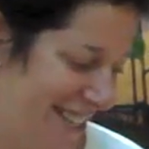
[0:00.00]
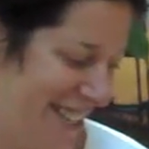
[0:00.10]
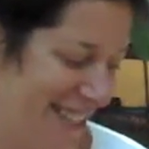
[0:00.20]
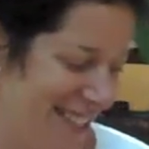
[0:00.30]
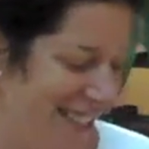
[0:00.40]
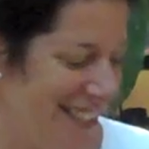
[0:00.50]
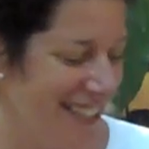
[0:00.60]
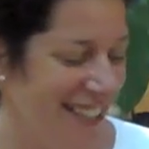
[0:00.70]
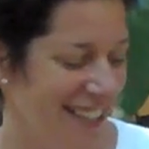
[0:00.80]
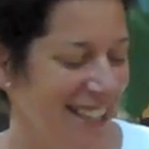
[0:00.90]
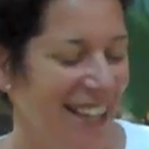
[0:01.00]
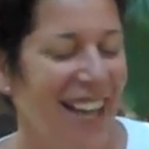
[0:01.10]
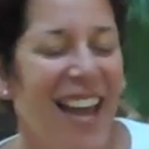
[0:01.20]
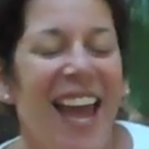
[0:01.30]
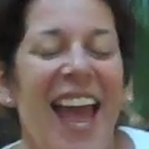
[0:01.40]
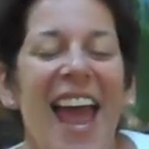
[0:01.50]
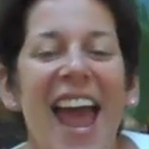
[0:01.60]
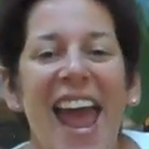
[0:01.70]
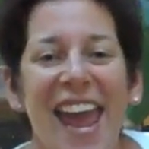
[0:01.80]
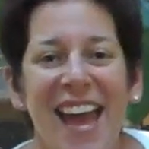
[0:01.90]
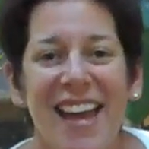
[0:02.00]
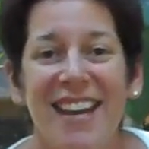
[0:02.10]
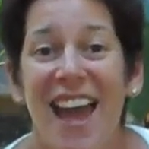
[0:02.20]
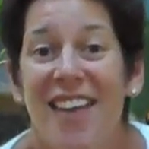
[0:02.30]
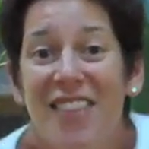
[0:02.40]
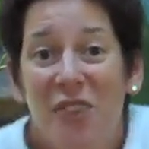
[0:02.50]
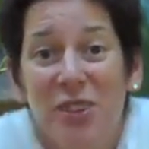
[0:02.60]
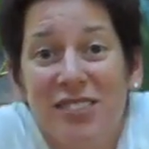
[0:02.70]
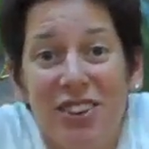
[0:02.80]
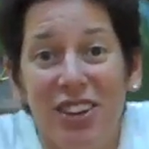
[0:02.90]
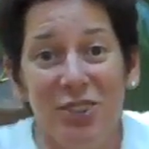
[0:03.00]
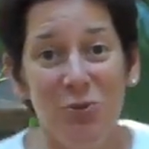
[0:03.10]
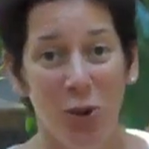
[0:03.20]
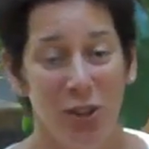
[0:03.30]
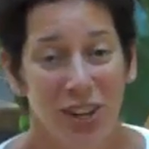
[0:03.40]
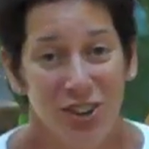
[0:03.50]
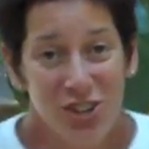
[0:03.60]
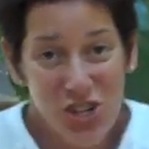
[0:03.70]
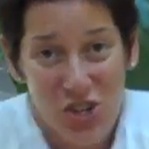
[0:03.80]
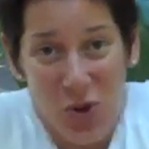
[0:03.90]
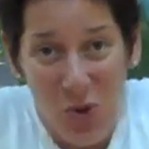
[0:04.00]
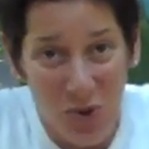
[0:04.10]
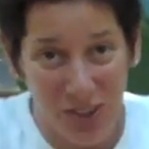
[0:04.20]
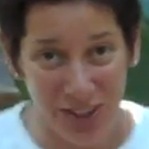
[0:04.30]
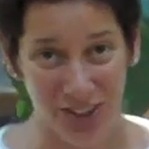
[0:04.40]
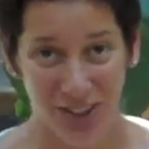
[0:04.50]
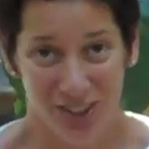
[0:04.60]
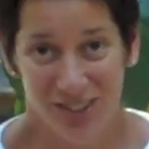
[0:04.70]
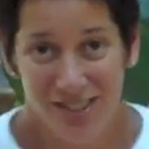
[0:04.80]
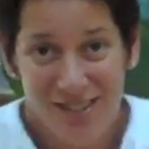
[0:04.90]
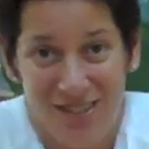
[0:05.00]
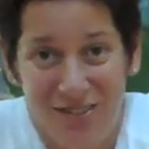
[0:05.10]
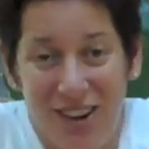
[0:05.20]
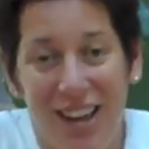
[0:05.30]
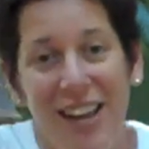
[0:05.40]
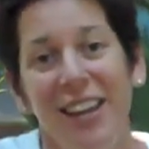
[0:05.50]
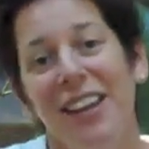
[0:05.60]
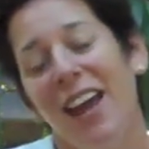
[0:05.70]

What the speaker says: Chancey. And then we started rolling our shoulders, right?